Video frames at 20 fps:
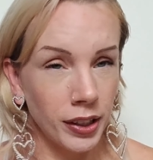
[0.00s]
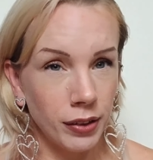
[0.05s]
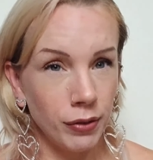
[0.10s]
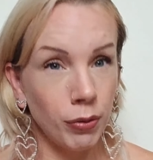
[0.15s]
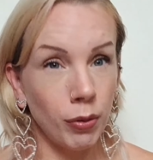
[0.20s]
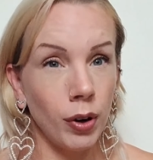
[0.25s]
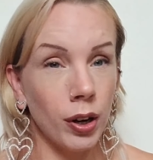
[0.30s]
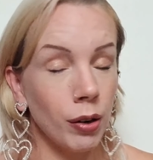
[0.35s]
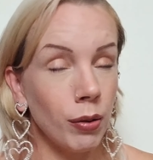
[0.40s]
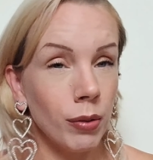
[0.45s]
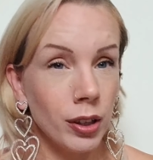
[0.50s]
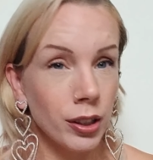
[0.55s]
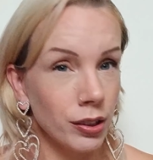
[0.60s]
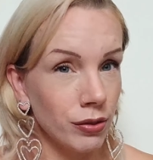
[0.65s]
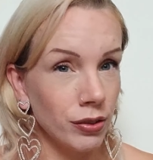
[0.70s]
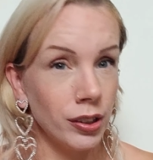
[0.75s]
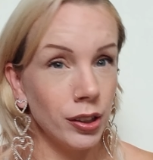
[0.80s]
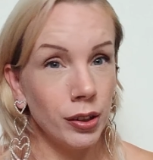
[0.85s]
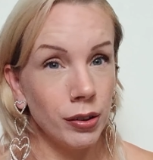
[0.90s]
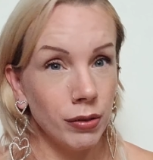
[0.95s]
if water works
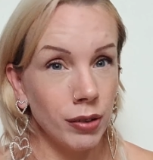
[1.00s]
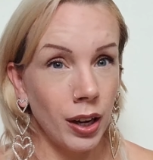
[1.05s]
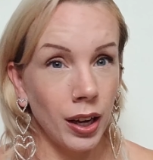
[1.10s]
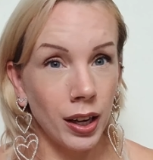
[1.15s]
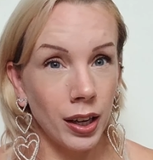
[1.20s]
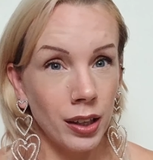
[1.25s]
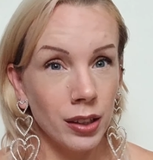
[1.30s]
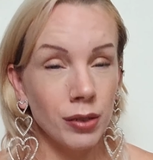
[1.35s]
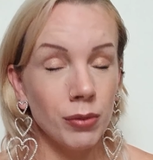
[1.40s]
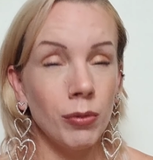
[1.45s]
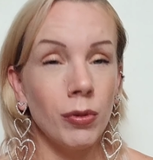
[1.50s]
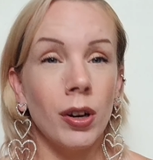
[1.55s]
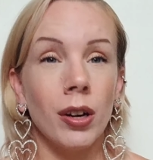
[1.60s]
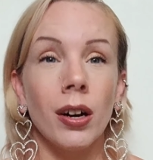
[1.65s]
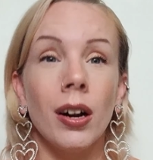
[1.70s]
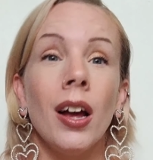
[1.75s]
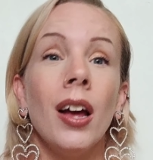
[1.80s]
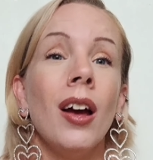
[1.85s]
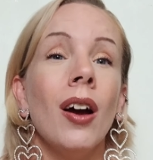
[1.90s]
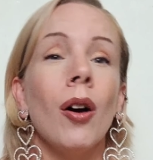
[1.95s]
for you, hey, get some
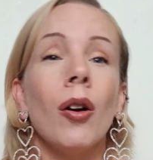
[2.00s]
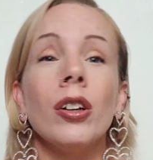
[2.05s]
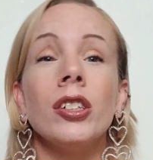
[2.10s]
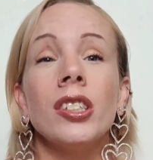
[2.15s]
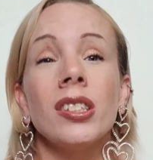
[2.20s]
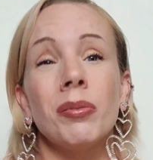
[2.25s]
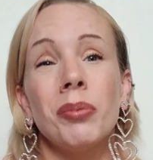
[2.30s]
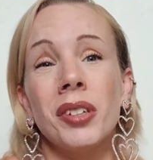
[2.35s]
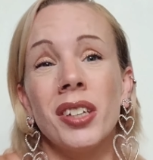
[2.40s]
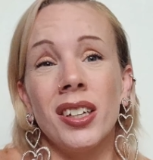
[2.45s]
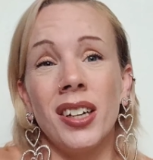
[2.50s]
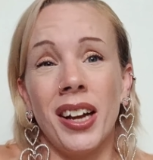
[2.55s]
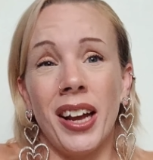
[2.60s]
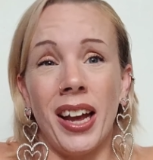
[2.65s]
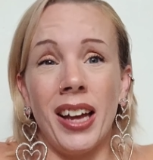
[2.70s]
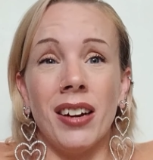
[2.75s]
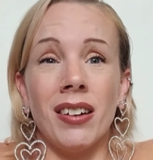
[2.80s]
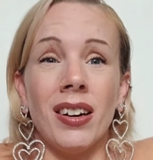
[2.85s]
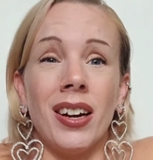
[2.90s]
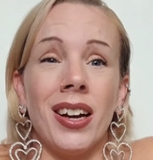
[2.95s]
water, or just bring a
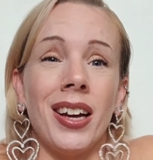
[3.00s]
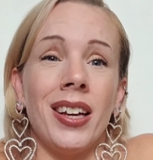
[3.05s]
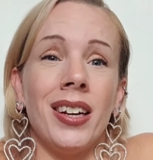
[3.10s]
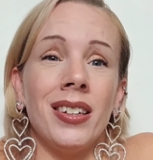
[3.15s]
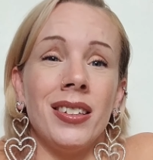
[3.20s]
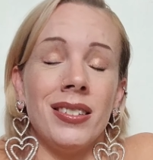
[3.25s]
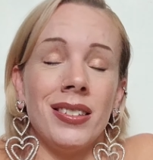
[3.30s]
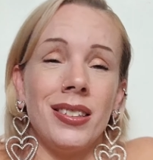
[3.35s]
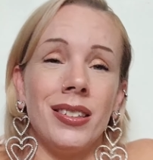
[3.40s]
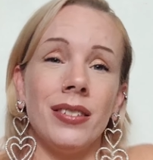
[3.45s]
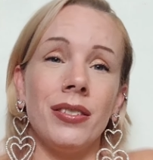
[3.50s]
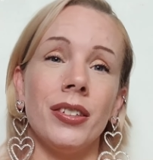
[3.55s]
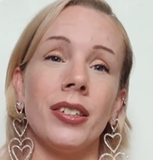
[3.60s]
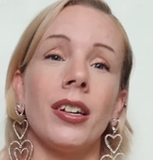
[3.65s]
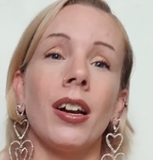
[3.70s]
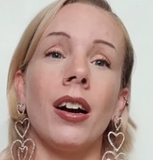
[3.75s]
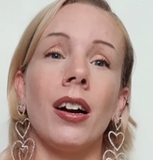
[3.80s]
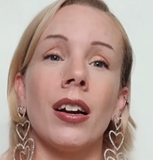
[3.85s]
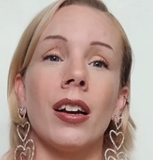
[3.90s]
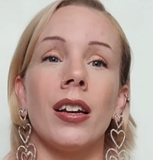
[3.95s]
Gatorade if you're
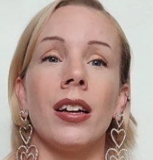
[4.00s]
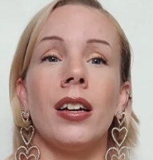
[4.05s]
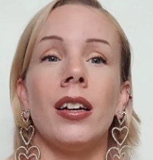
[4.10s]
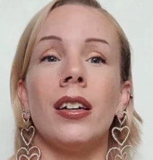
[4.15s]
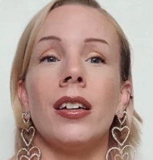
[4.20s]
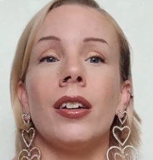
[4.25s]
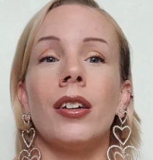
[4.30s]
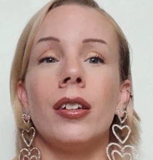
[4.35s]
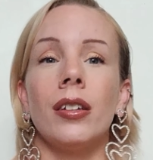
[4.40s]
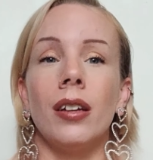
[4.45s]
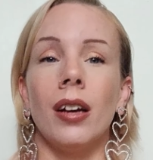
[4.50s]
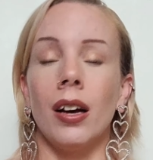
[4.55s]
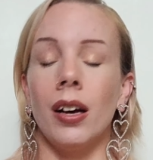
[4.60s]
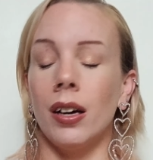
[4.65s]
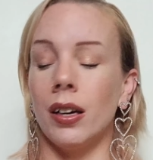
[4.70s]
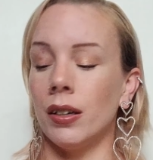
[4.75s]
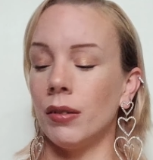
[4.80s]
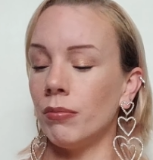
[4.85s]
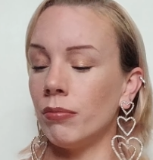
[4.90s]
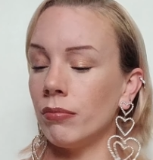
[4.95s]
not gonna
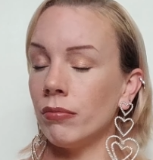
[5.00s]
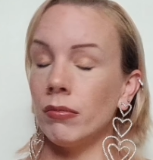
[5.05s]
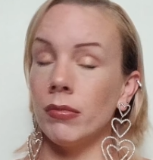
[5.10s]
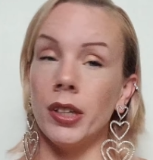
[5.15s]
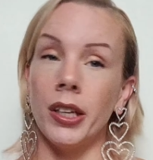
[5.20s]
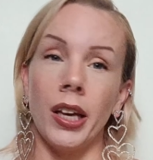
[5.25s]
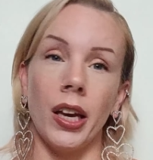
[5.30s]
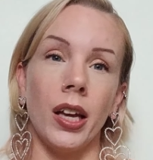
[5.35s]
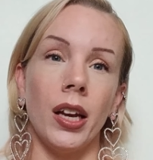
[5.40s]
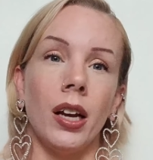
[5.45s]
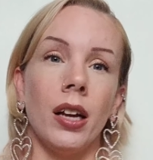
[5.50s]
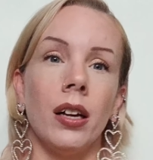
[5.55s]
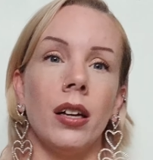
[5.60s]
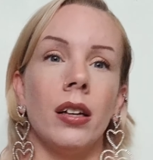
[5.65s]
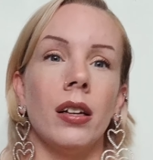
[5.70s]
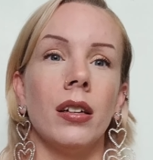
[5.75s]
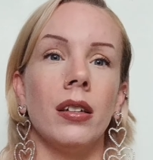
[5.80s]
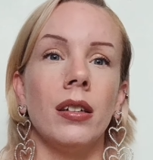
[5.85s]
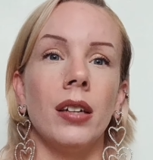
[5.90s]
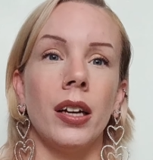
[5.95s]
get
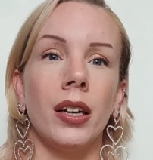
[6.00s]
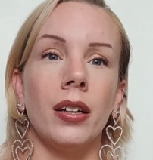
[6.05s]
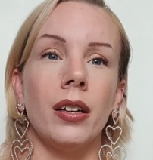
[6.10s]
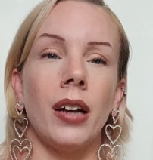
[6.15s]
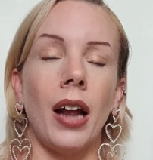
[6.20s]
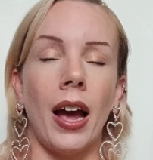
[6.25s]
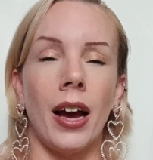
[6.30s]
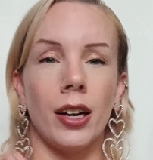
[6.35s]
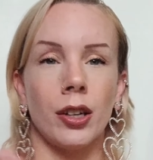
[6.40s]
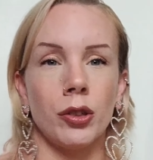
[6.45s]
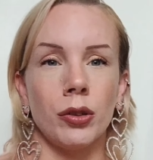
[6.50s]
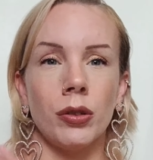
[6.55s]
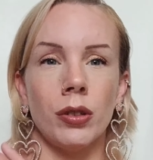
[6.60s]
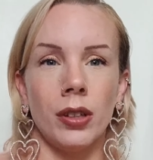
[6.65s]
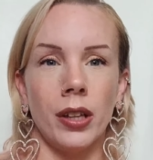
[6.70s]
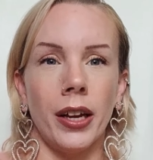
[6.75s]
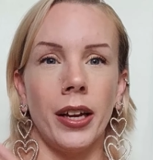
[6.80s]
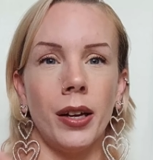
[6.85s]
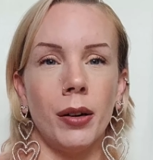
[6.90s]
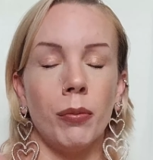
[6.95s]
an
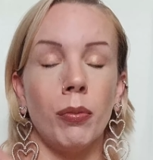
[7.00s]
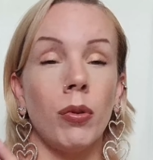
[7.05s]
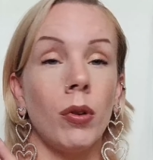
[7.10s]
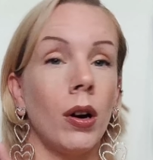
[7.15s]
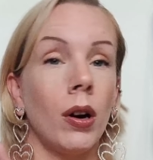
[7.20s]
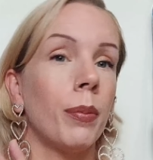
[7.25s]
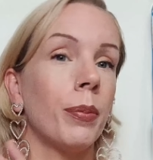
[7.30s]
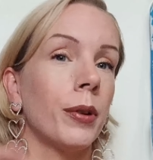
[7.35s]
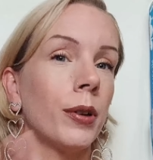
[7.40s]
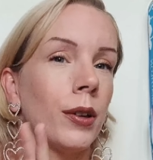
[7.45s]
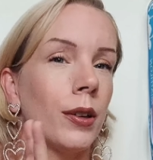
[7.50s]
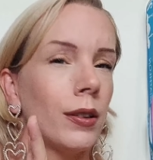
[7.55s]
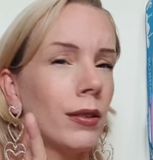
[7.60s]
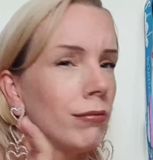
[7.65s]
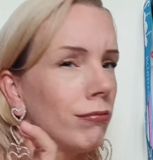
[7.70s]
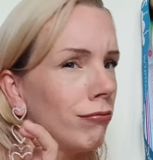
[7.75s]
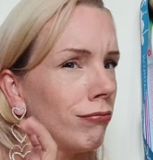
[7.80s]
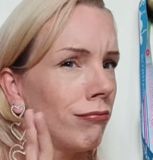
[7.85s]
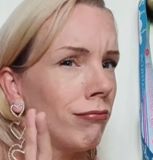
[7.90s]
actual like proper